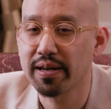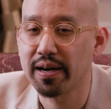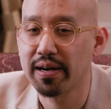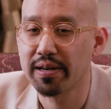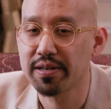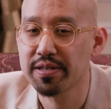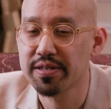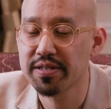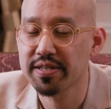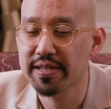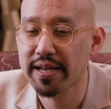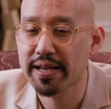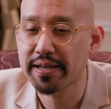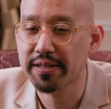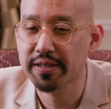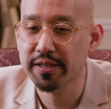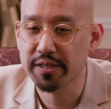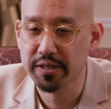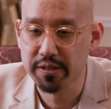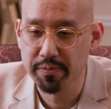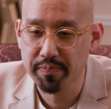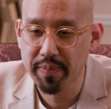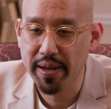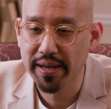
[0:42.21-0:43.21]
understanding
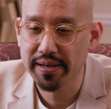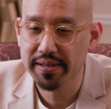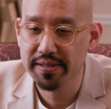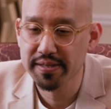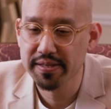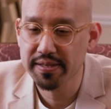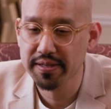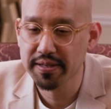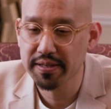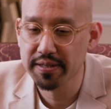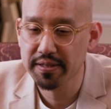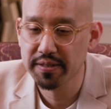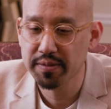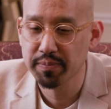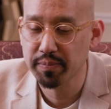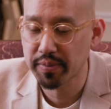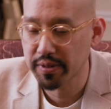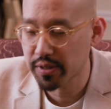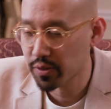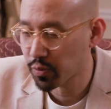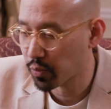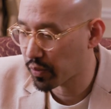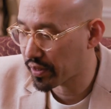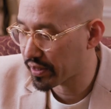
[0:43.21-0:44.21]
dependencies
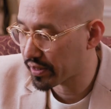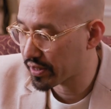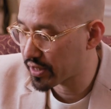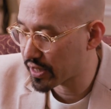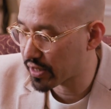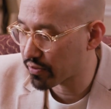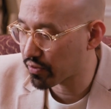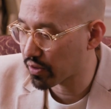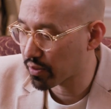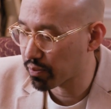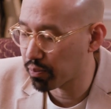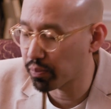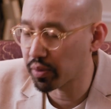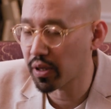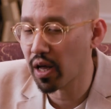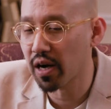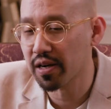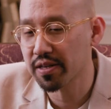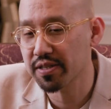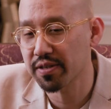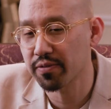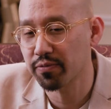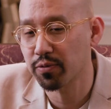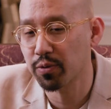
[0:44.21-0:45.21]
between different
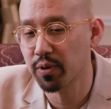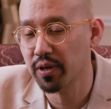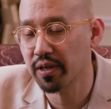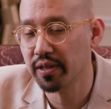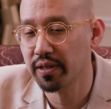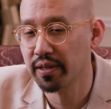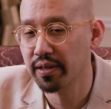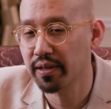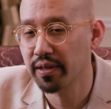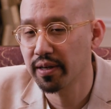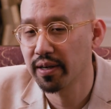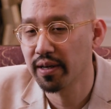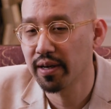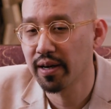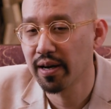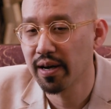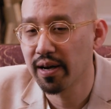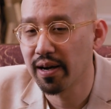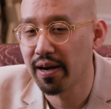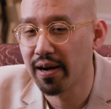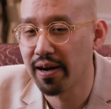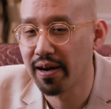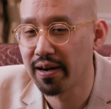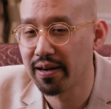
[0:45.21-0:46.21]
blocks of work,
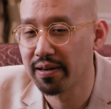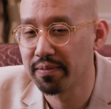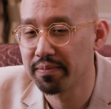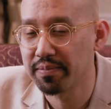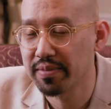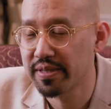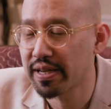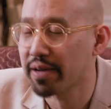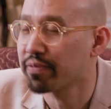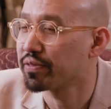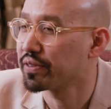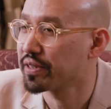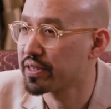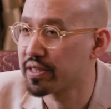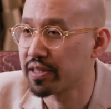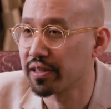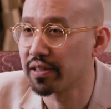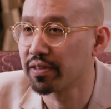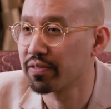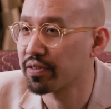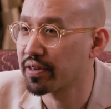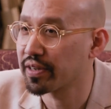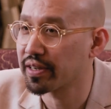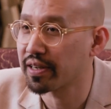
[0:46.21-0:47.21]
uh, definitely
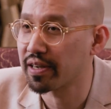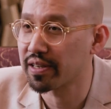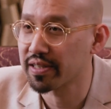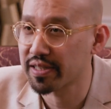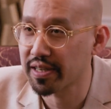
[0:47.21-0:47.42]
delivering on